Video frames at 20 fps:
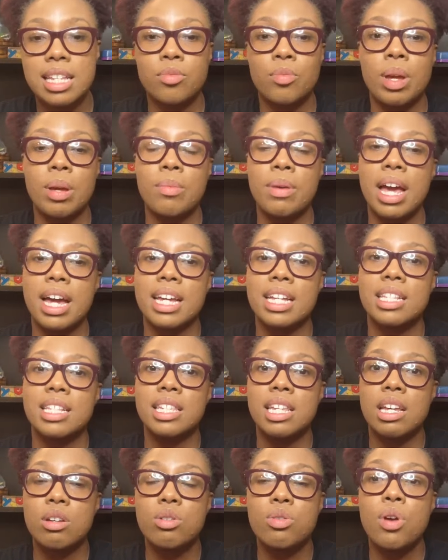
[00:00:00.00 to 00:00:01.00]
Maybe I can
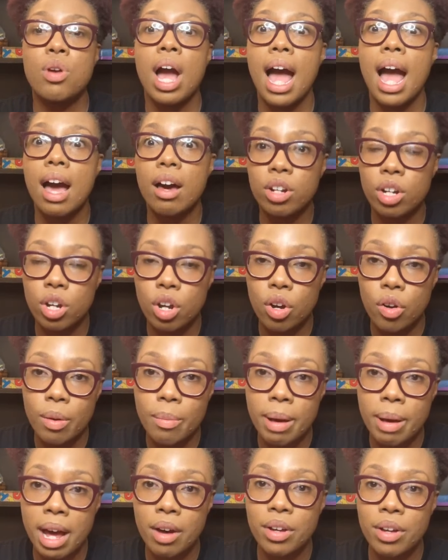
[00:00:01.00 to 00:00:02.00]
tell you how to go
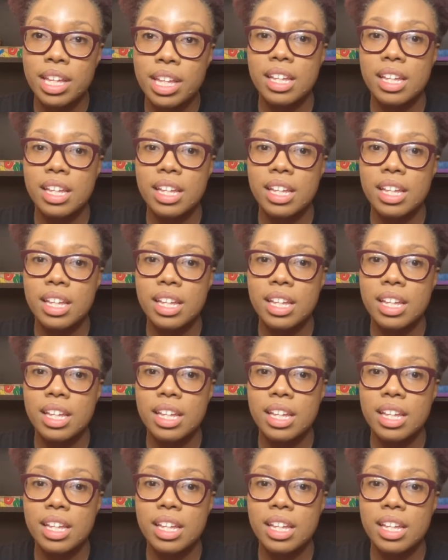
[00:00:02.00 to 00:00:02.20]
about